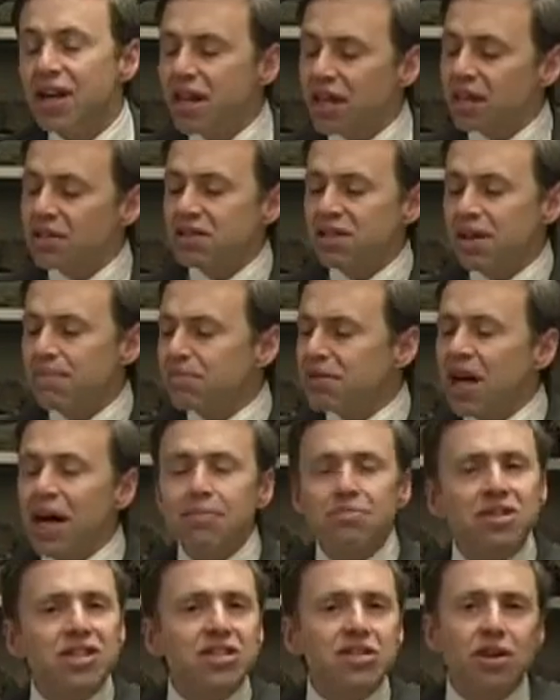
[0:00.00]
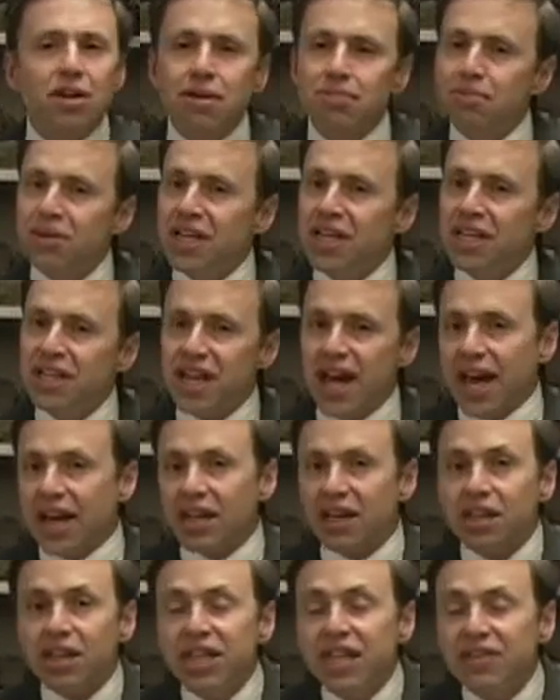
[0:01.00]
Now sometimes it's going to be that
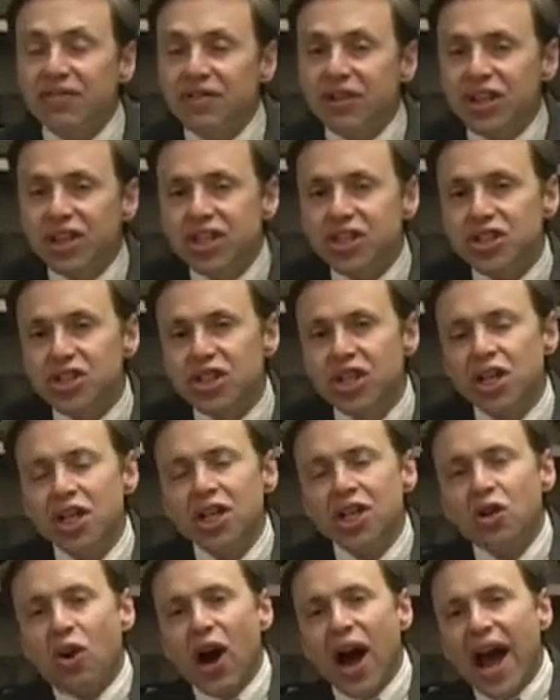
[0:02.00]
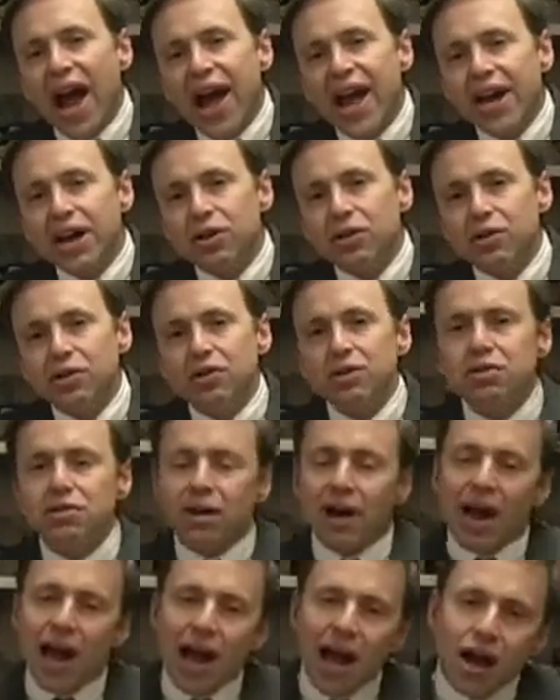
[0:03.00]
cleavage angles or
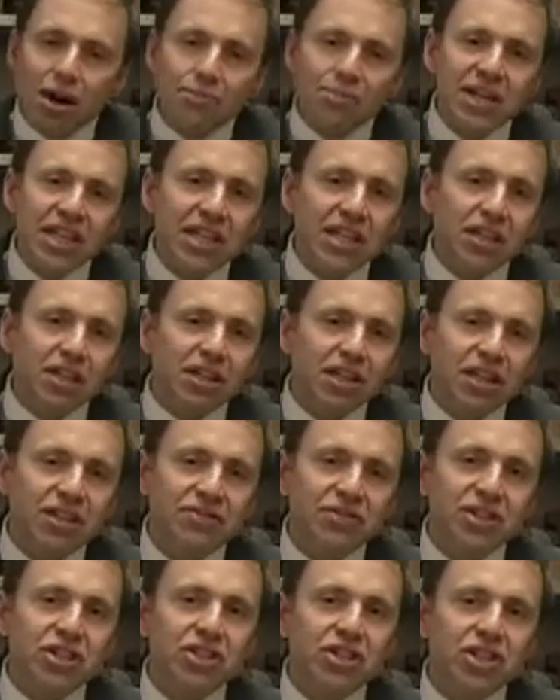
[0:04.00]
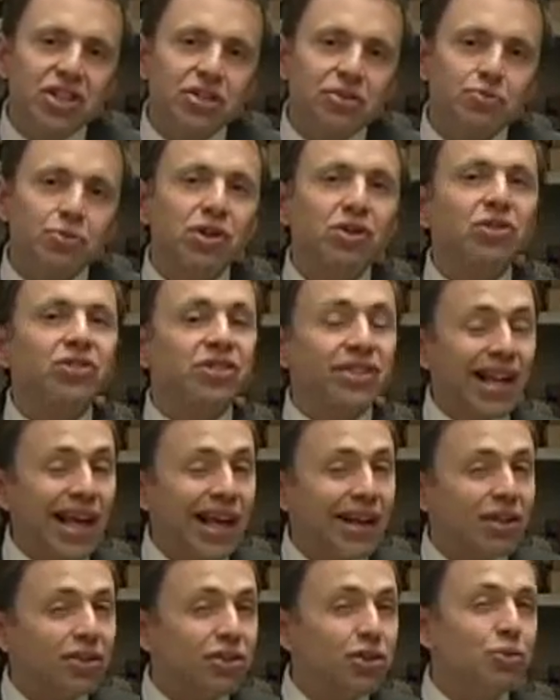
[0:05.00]
how many cleavages will
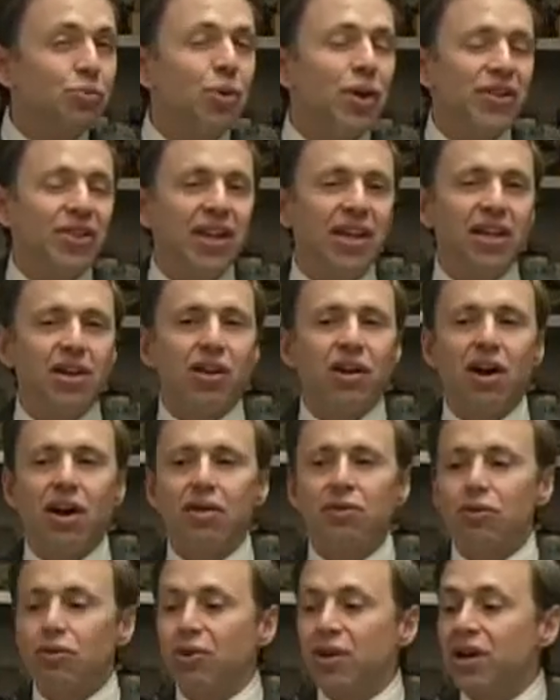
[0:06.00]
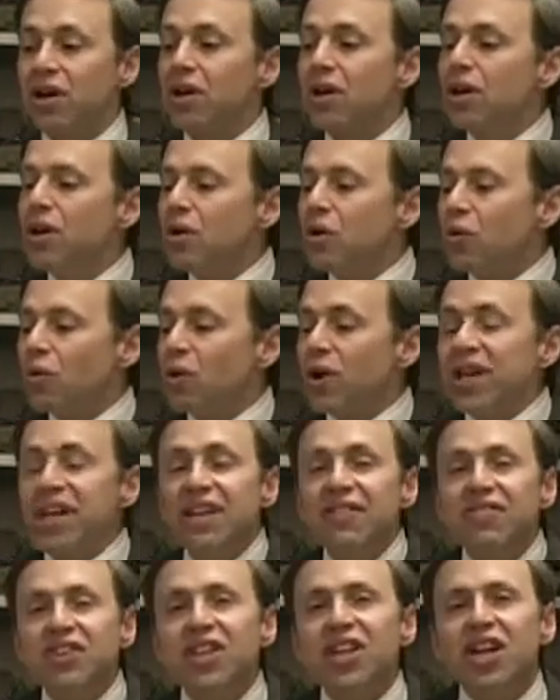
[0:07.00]
tell you what they are, or
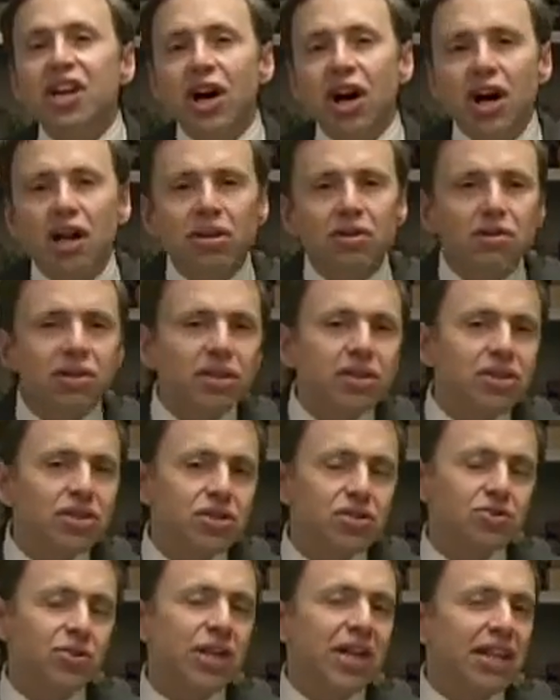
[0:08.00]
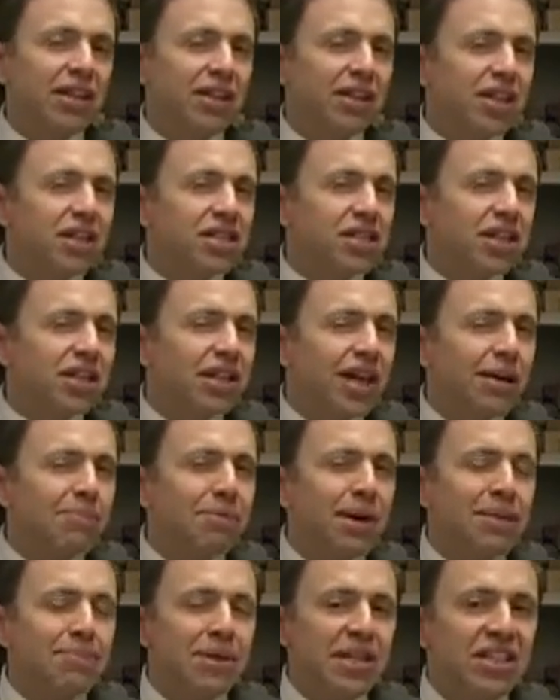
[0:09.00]
even the color of the streak and things like that
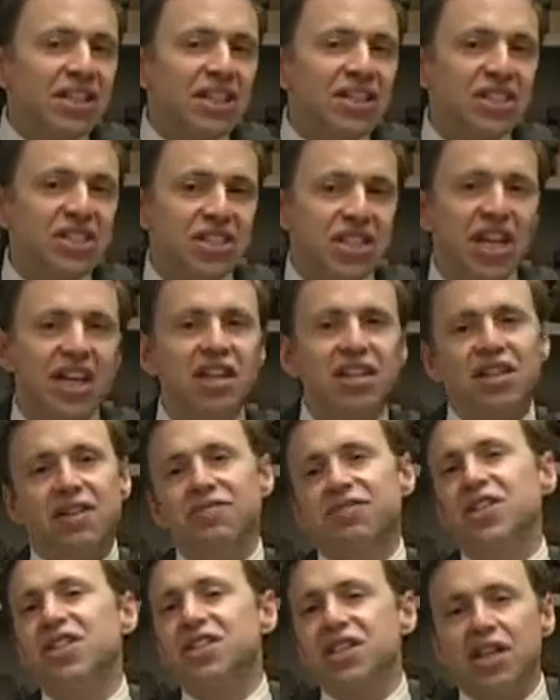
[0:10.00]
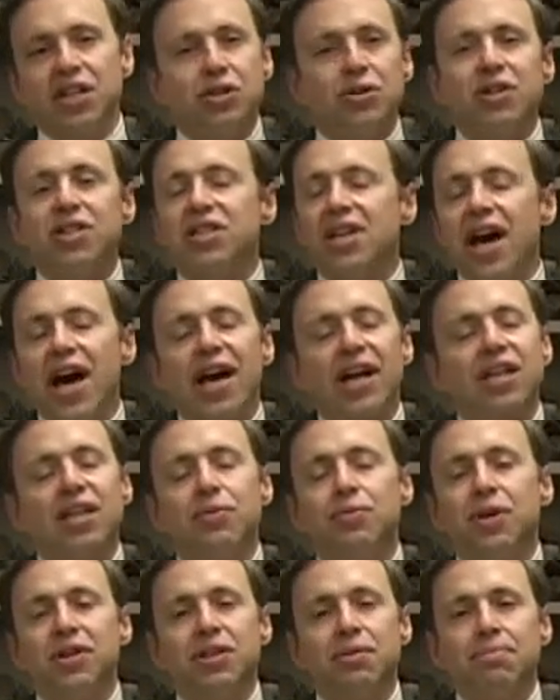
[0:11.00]
may be distinctive to tell you exactly
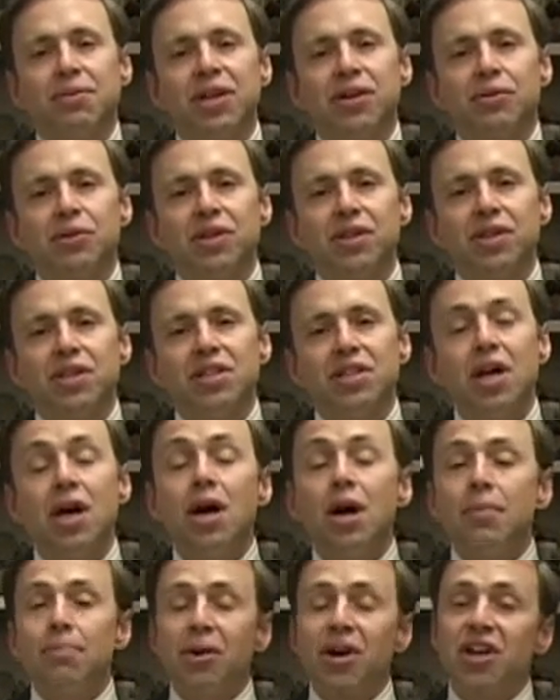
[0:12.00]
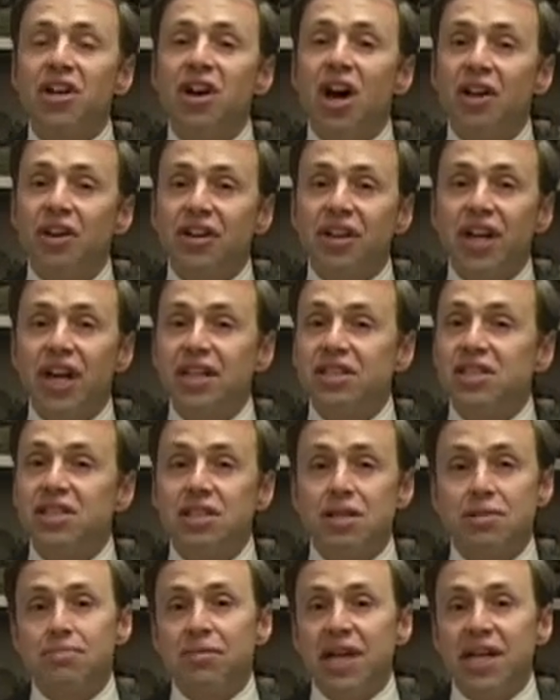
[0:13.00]
what the mineral is. But in other
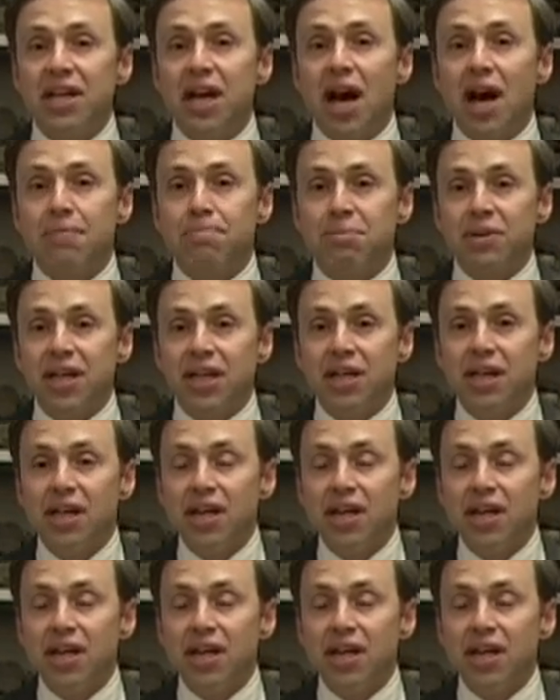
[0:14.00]
cases it may not be.